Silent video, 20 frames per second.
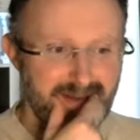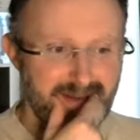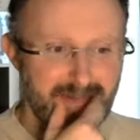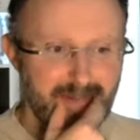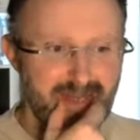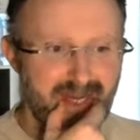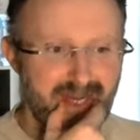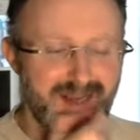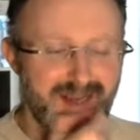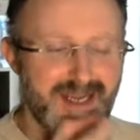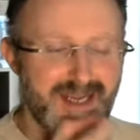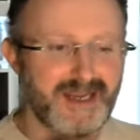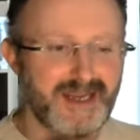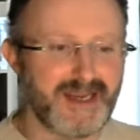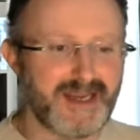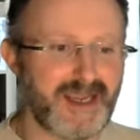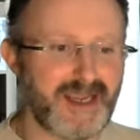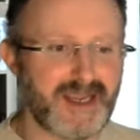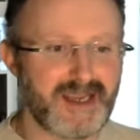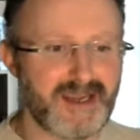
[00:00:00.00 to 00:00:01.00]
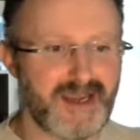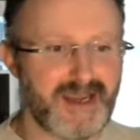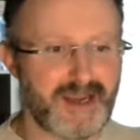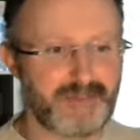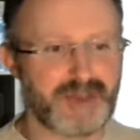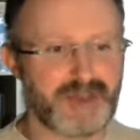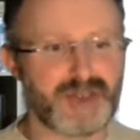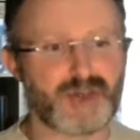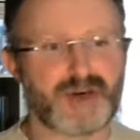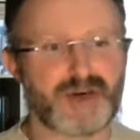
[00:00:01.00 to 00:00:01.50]
But lately, I've
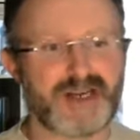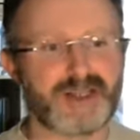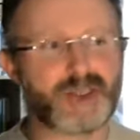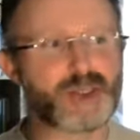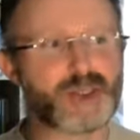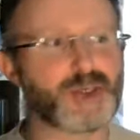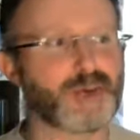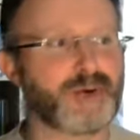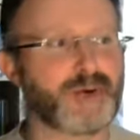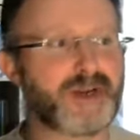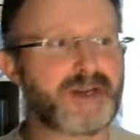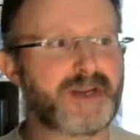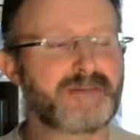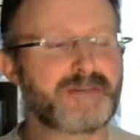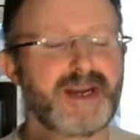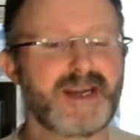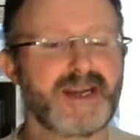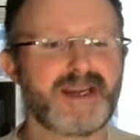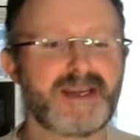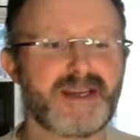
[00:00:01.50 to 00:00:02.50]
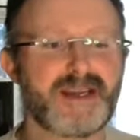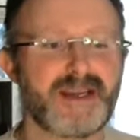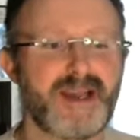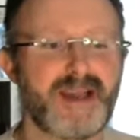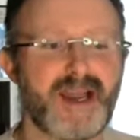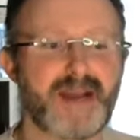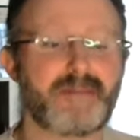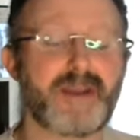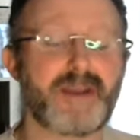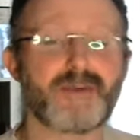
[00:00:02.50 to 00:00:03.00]
been trying to join my
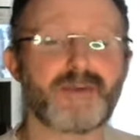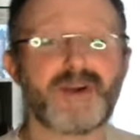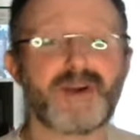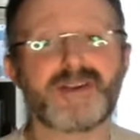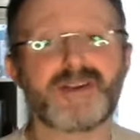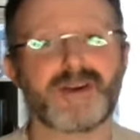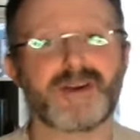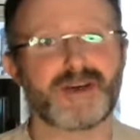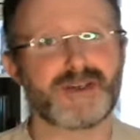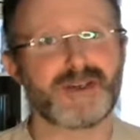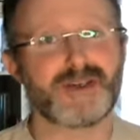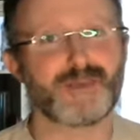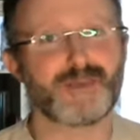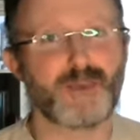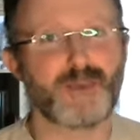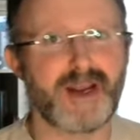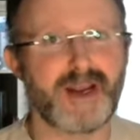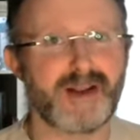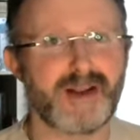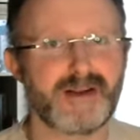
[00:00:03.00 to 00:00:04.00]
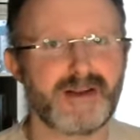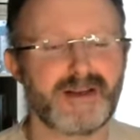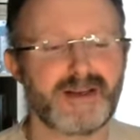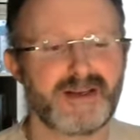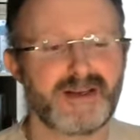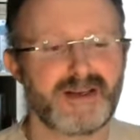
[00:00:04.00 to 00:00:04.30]
uh, my research as well.